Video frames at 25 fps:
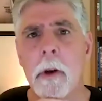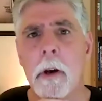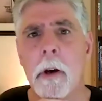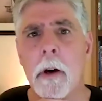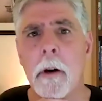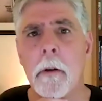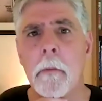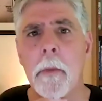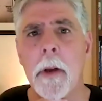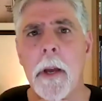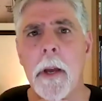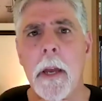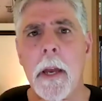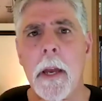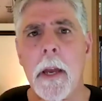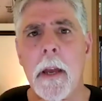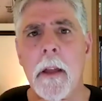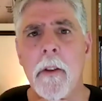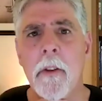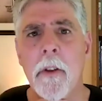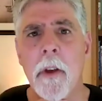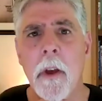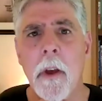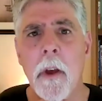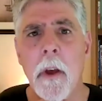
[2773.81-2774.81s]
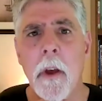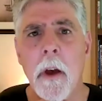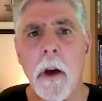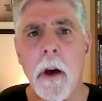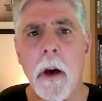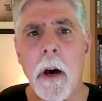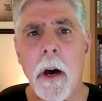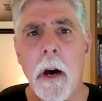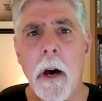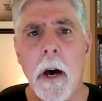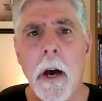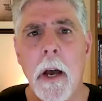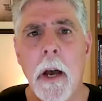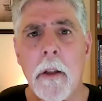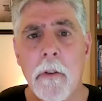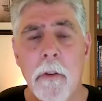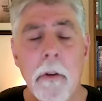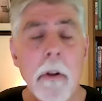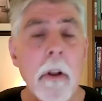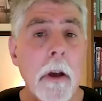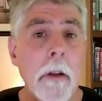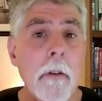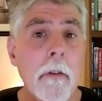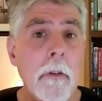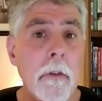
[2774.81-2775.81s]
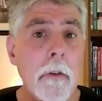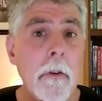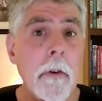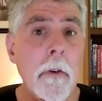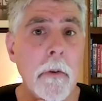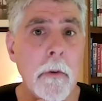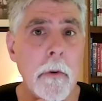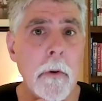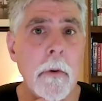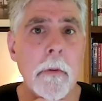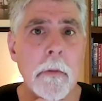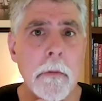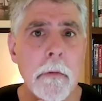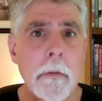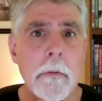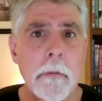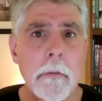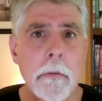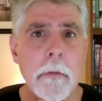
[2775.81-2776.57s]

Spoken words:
I do